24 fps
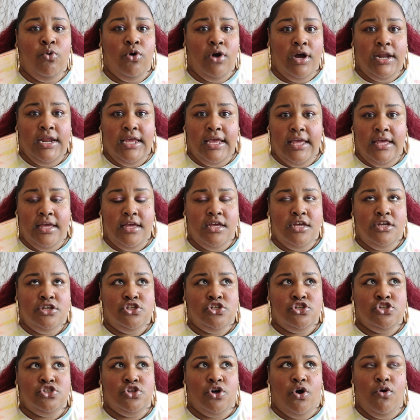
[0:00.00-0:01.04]
wanted
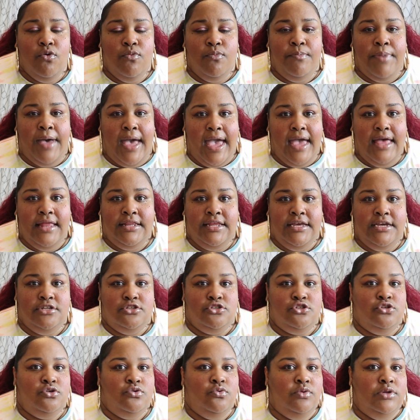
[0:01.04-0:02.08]
so badly
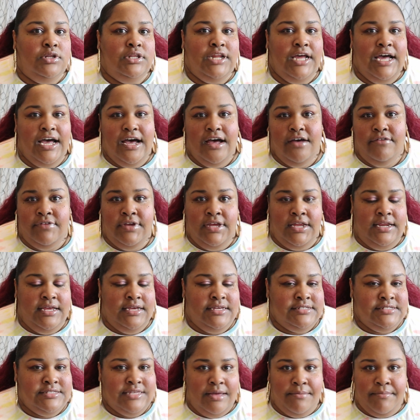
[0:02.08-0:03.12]
to love and
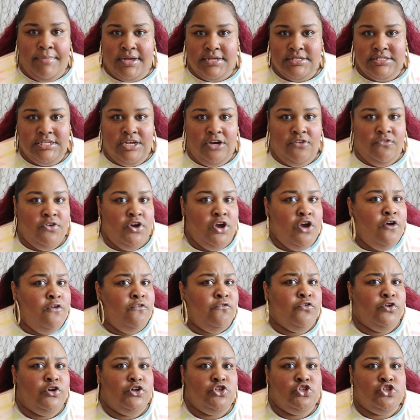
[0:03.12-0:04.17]
accept myself
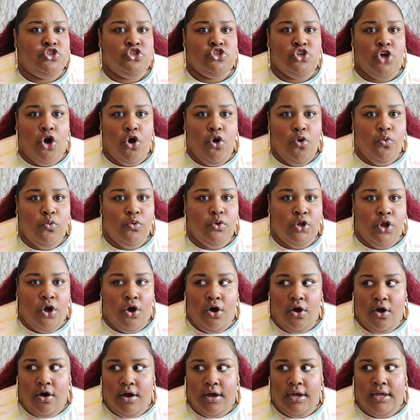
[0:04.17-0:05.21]
for so
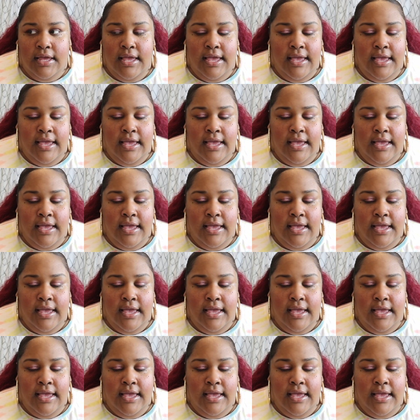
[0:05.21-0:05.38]
long,